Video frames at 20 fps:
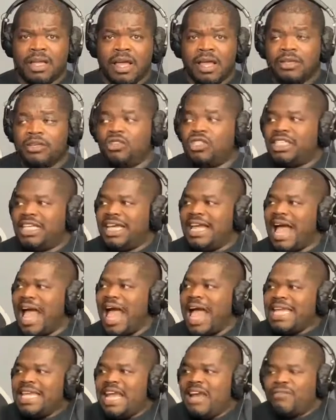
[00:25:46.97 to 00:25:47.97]
You see,
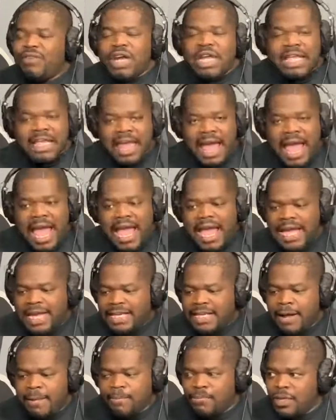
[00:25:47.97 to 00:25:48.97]
I never
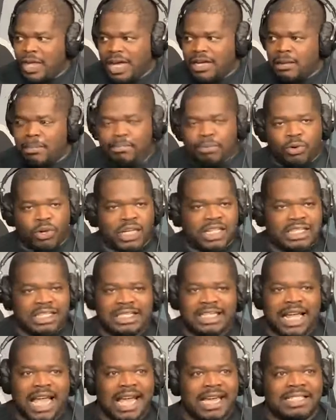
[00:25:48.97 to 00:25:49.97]
gained an
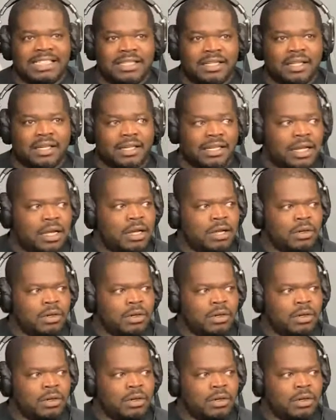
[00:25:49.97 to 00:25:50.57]
appreciation